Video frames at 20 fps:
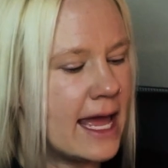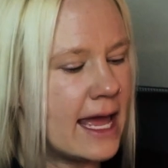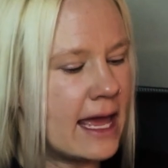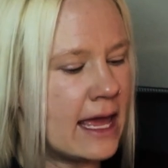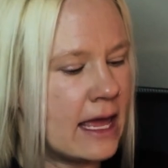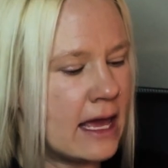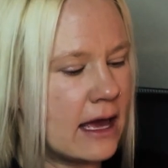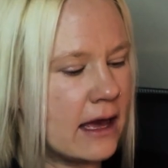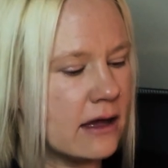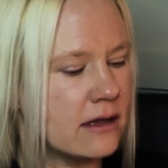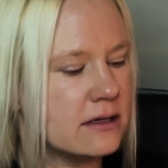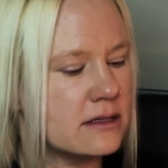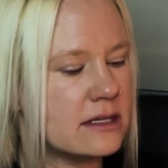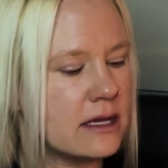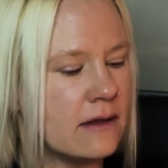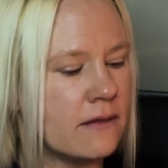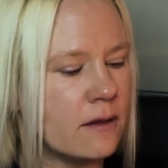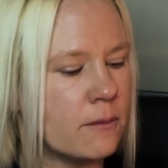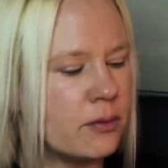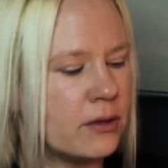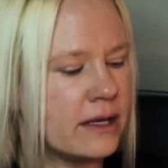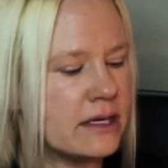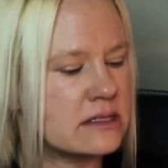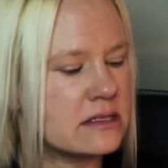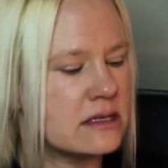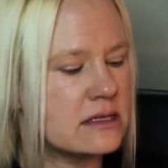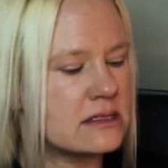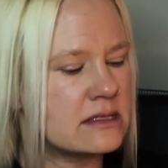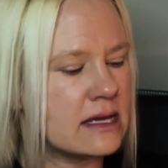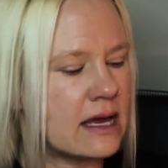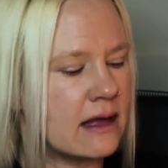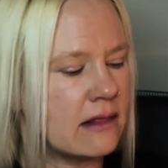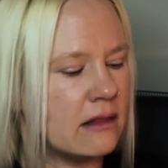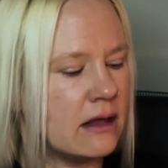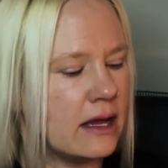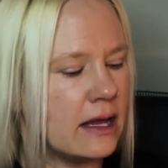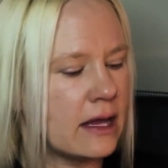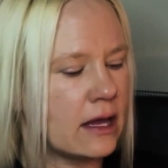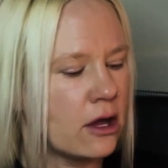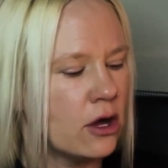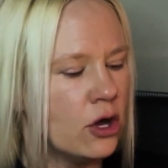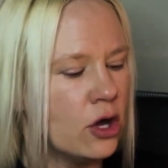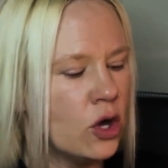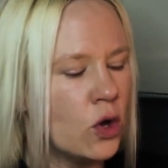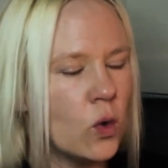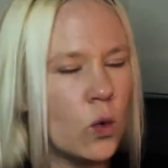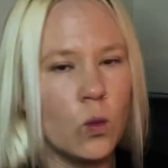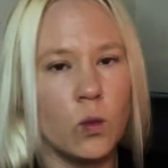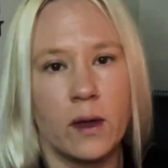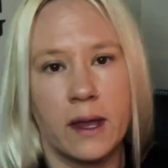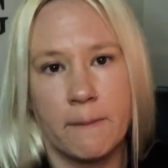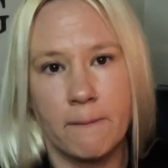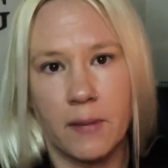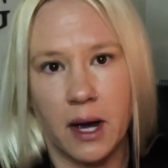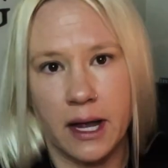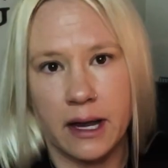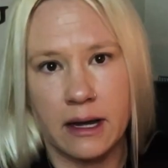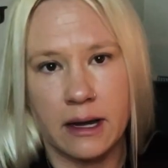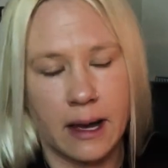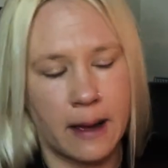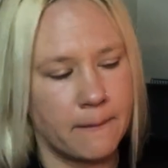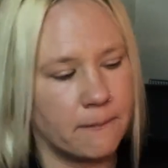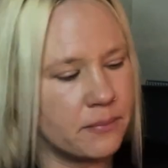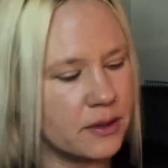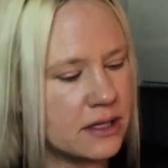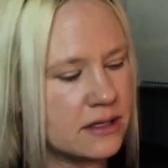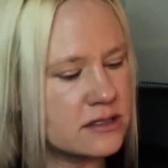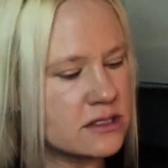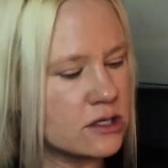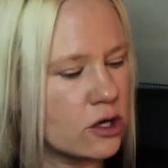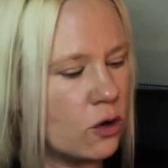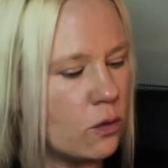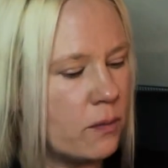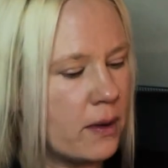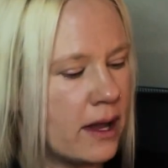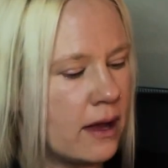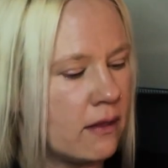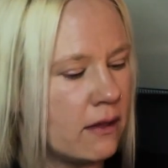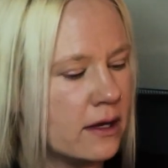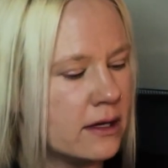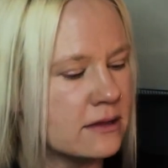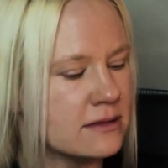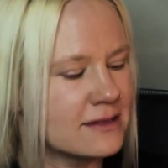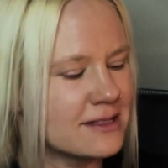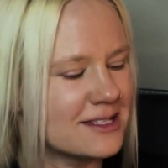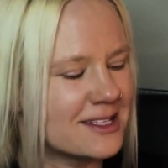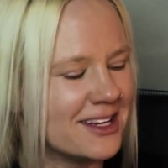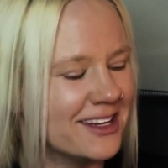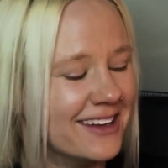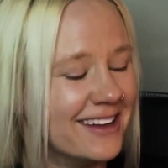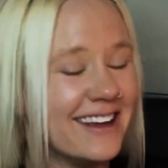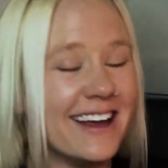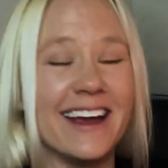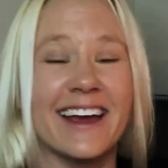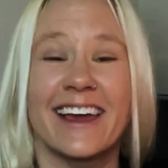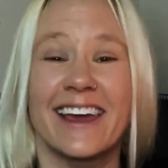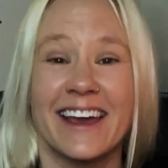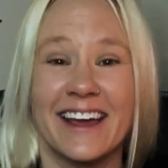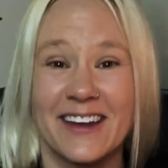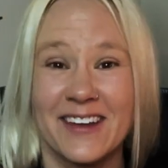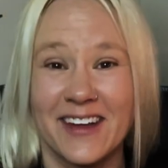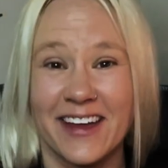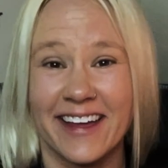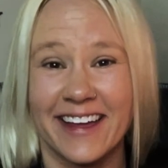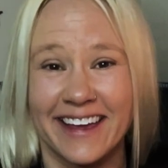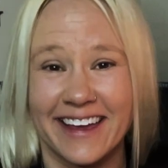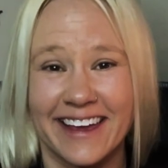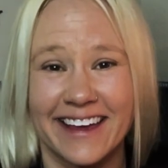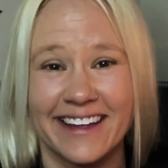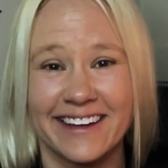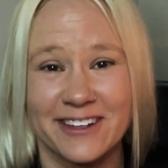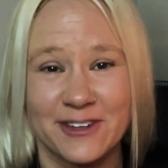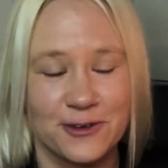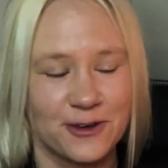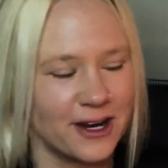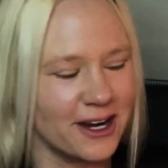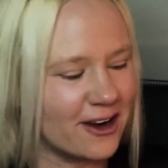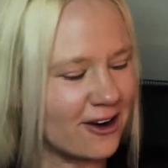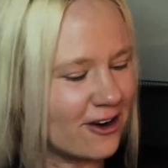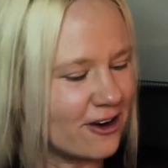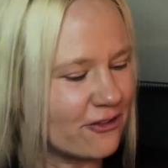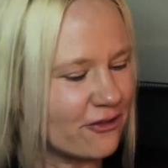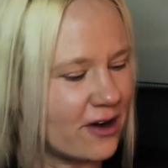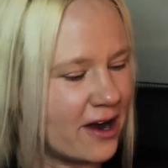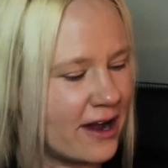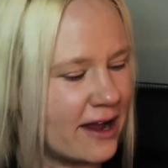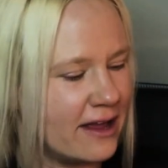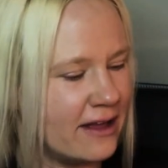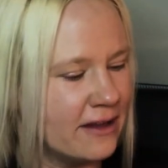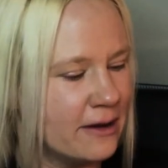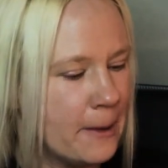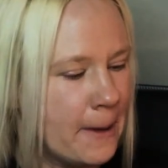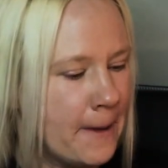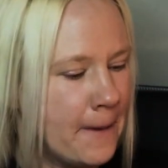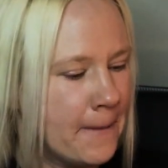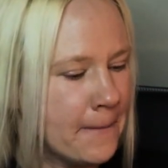And in the places that like we might not be so balanced, it can trigger, right?